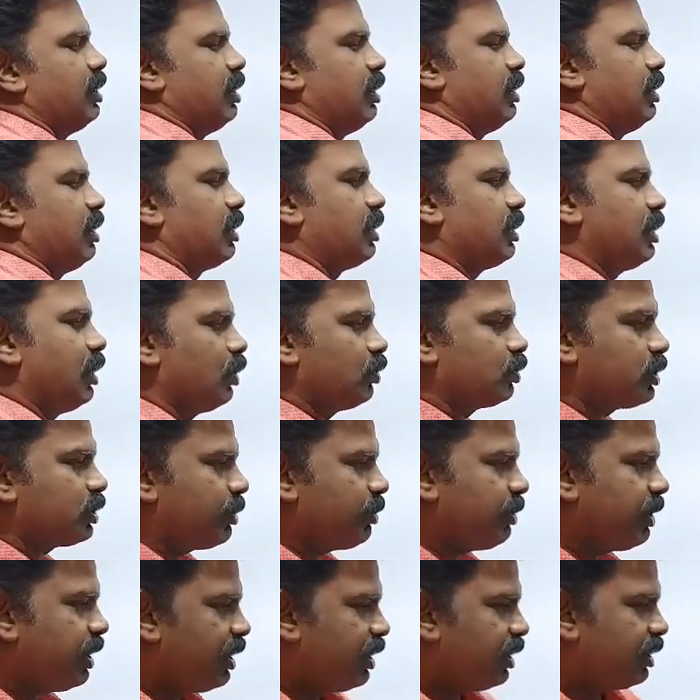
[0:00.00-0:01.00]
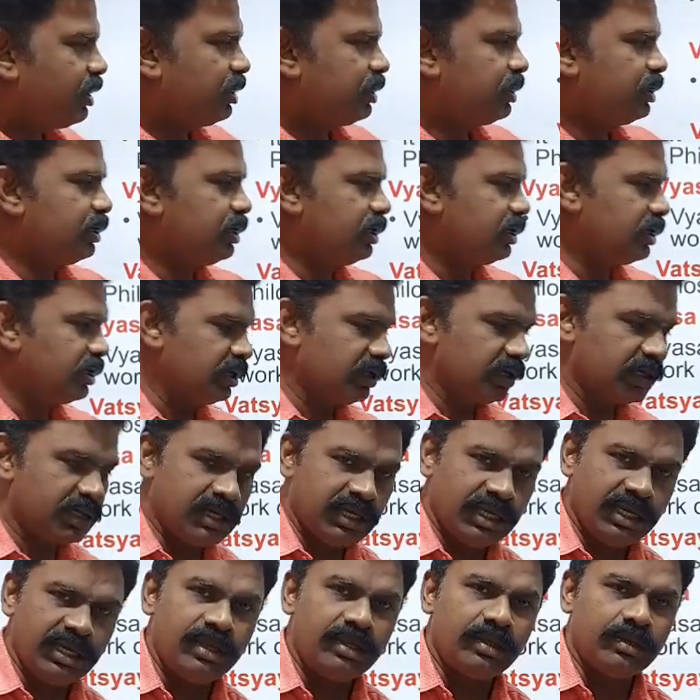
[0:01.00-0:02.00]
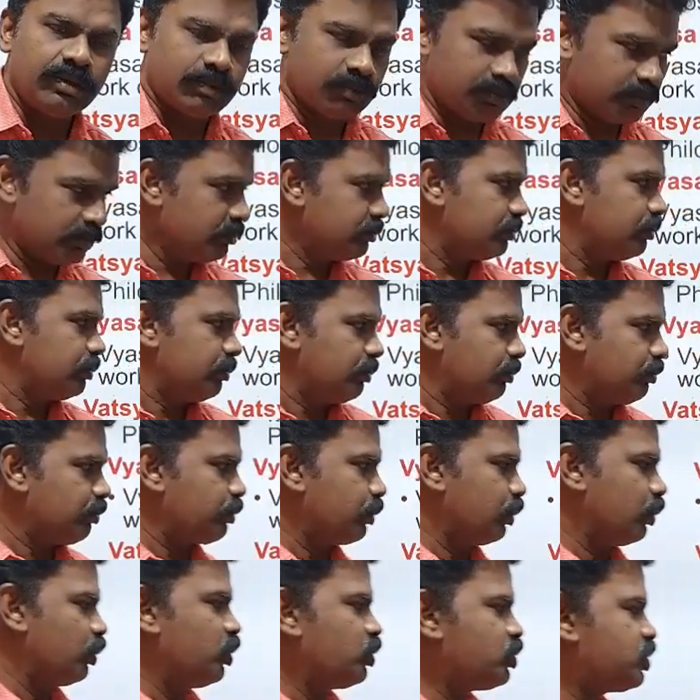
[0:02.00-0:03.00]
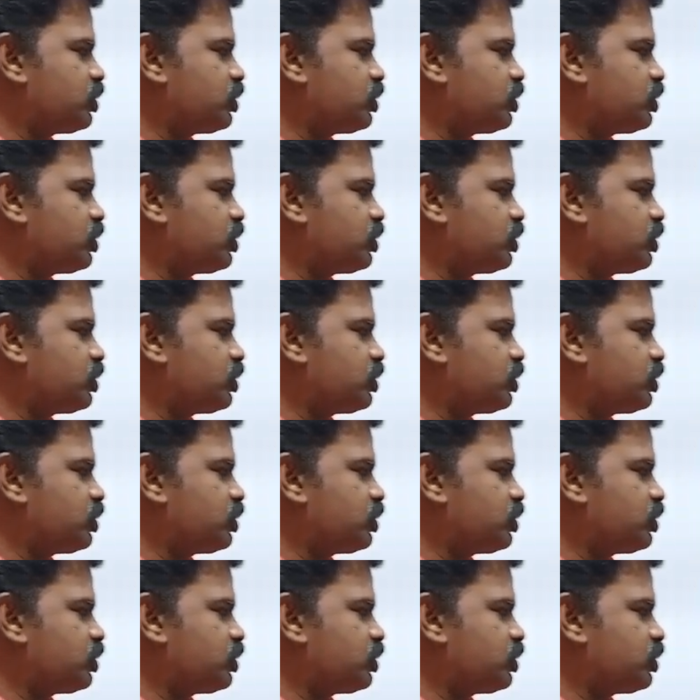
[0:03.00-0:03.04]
Gautama, he produced the